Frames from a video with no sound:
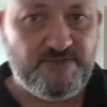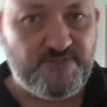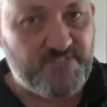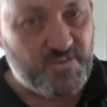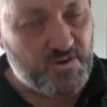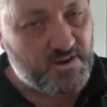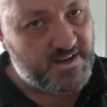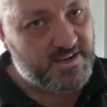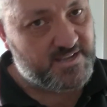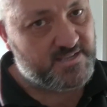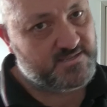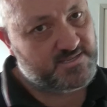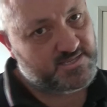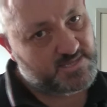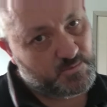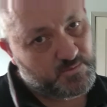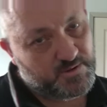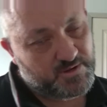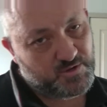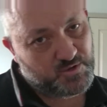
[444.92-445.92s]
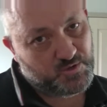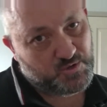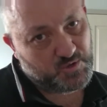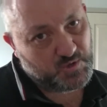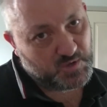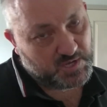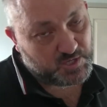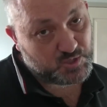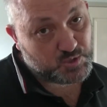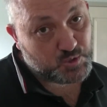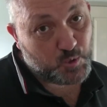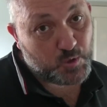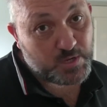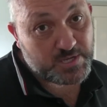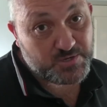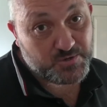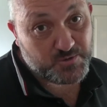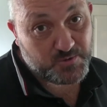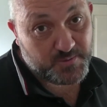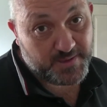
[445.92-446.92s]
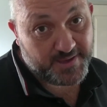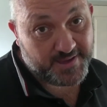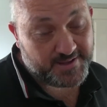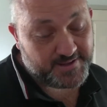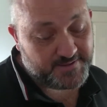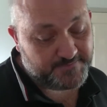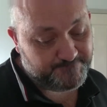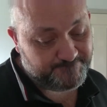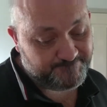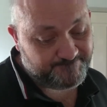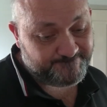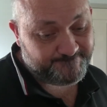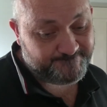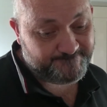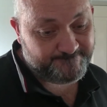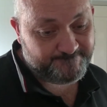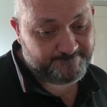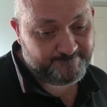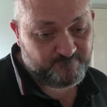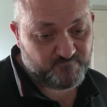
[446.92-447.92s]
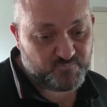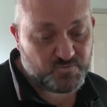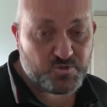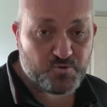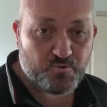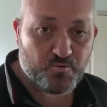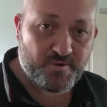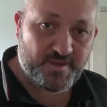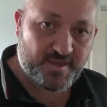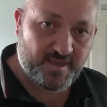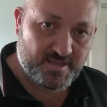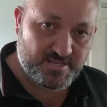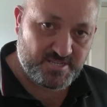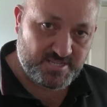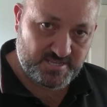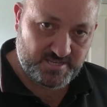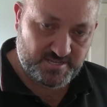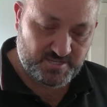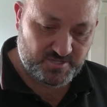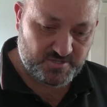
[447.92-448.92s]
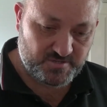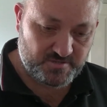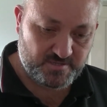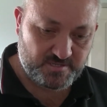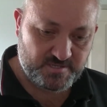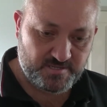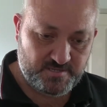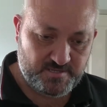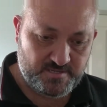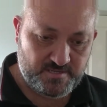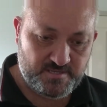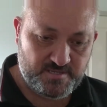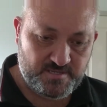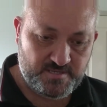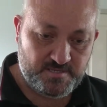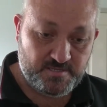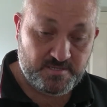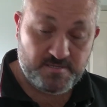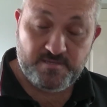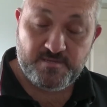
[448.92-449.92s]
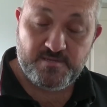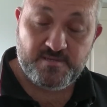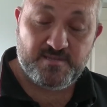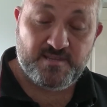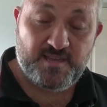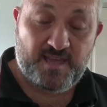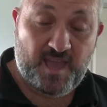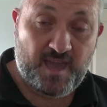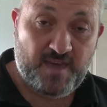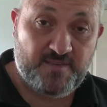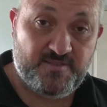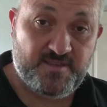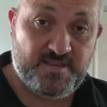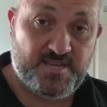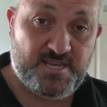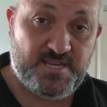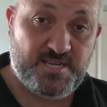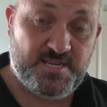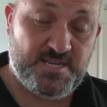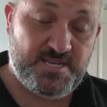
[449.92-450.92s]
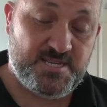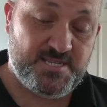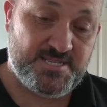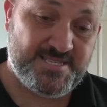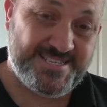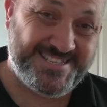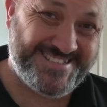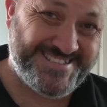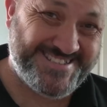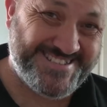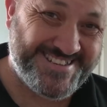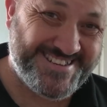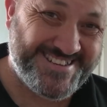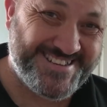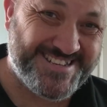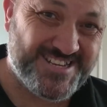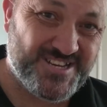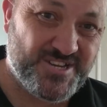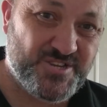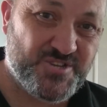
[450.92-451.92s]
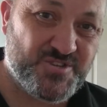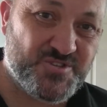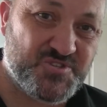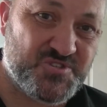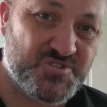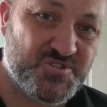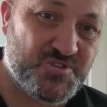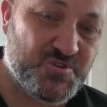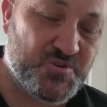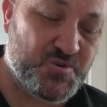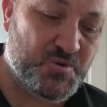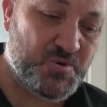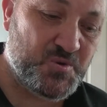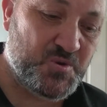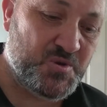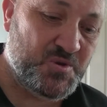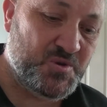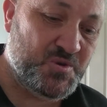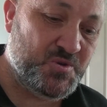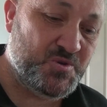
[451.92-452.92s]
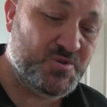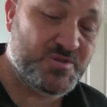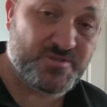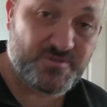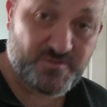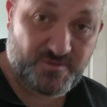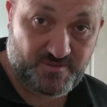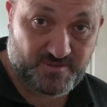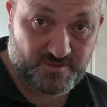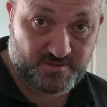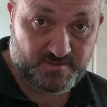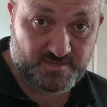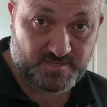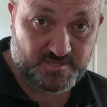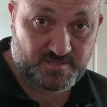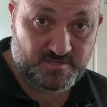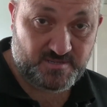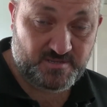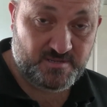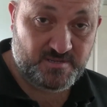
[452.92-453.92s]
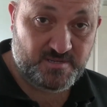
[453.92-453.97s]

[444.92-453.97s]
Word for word: find someone who you can talk to about it, to work out your issues. The Catholics need to do this.